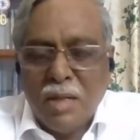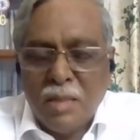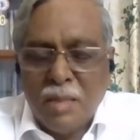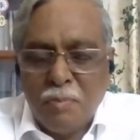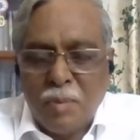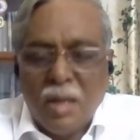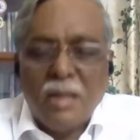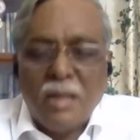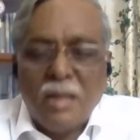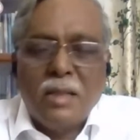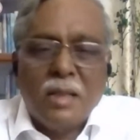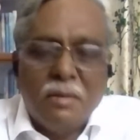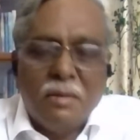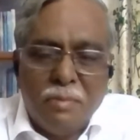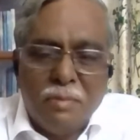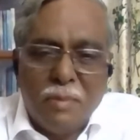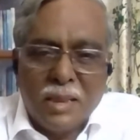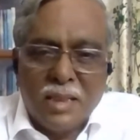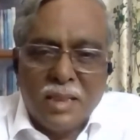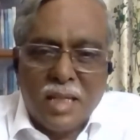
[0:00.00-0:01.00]
part
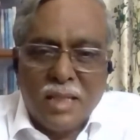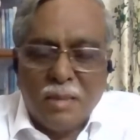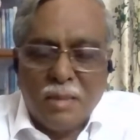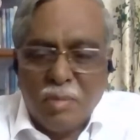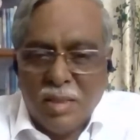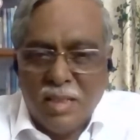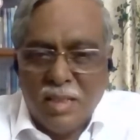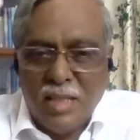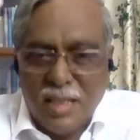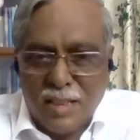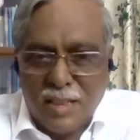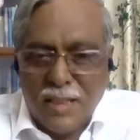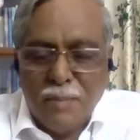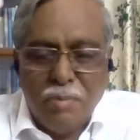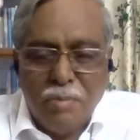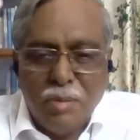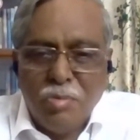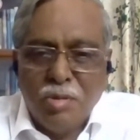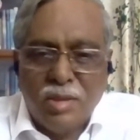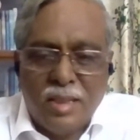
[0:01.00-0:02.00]
of Madras
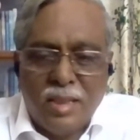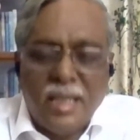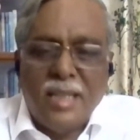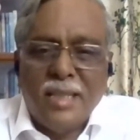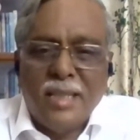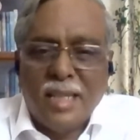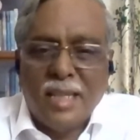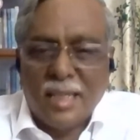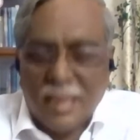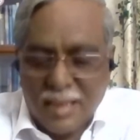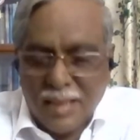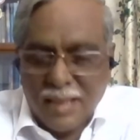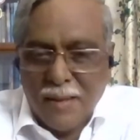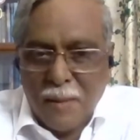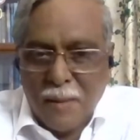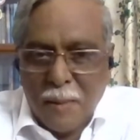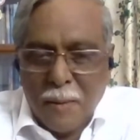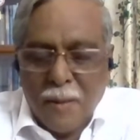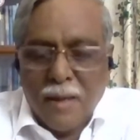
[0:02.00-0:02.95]
presidency. People say that,